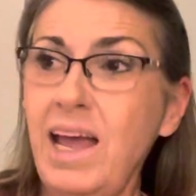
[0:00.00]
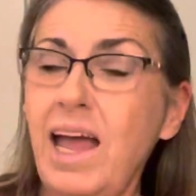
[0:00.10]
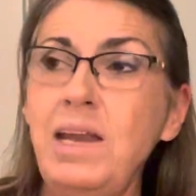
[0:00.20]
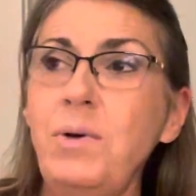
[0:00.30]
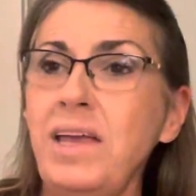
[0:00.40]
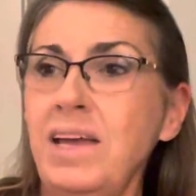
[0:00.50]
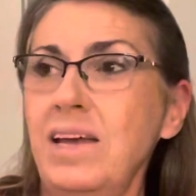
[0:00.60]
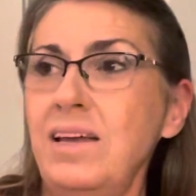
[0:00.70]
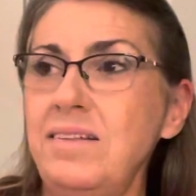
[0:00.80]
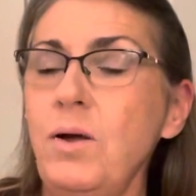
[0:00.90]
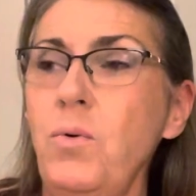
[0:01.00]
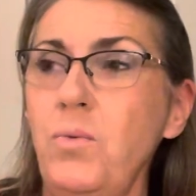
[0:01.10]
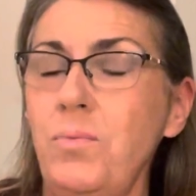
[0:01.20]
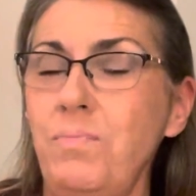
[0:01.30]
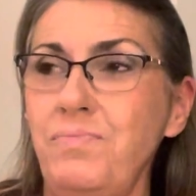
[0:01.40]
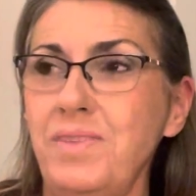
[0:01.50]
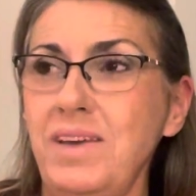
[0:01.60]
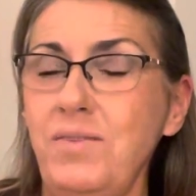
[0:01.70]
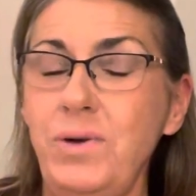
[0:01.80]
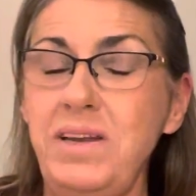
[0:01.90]
Anyway, so
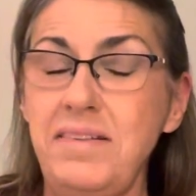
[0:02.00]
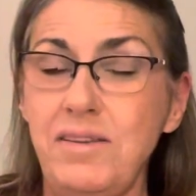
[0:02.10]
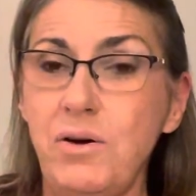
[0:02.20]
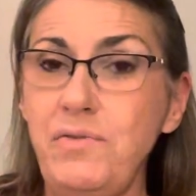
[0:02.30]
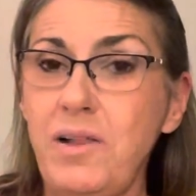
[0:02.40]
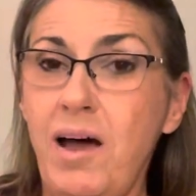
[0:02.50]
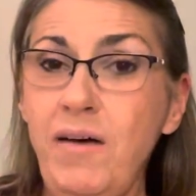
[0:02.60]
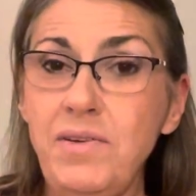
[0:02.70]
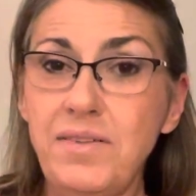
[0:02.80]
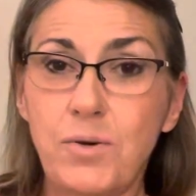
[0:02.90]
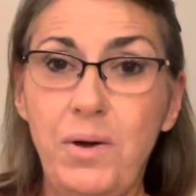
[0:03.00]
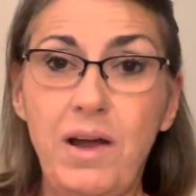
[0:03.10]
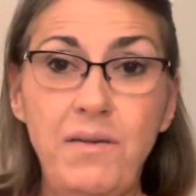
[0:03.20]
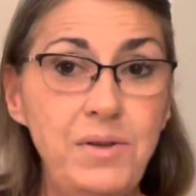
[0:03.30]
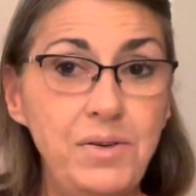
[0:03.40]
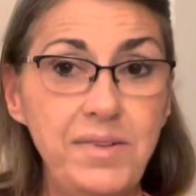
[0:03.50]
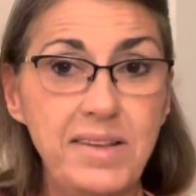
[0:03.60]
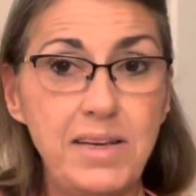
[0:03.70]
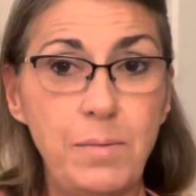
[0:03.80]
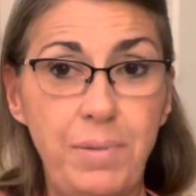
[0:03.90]
when he's in the Oval Office, quite often you'll
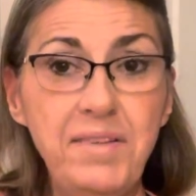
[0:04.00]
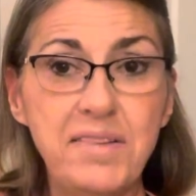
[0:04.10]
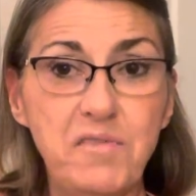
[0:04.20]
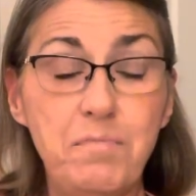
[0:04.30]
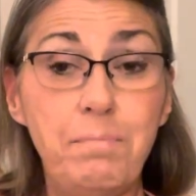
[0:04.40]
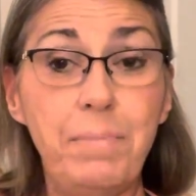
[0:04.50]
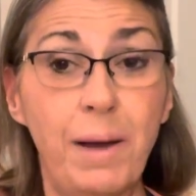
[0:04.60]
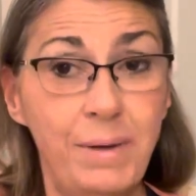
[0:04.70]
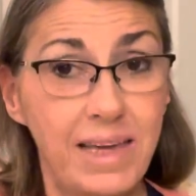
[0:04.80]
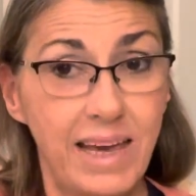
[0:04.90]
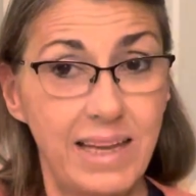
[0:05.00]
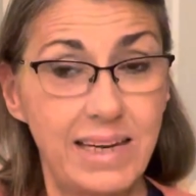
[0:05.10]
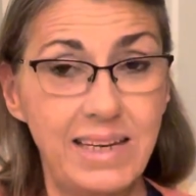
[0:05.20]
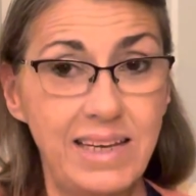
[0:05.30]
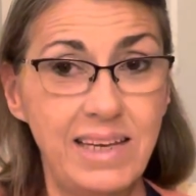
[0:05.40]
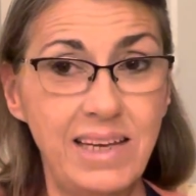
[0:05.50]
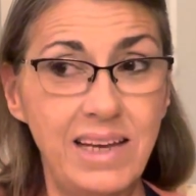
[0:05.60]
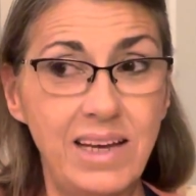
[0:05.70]
see a bust of Bobby Kennedy,